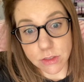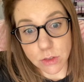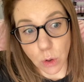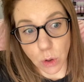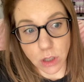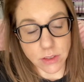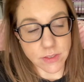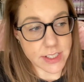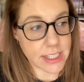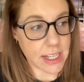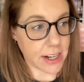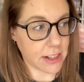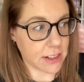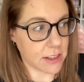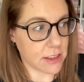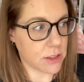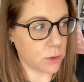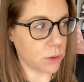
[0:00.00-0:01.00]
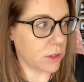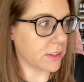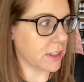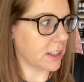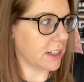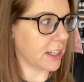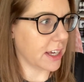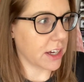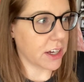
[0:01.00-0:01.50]
all of a sudden thought
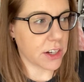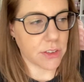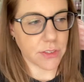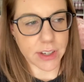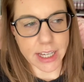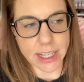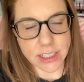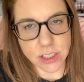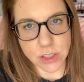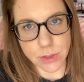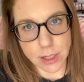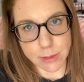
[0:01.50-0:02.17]
that they're going to react to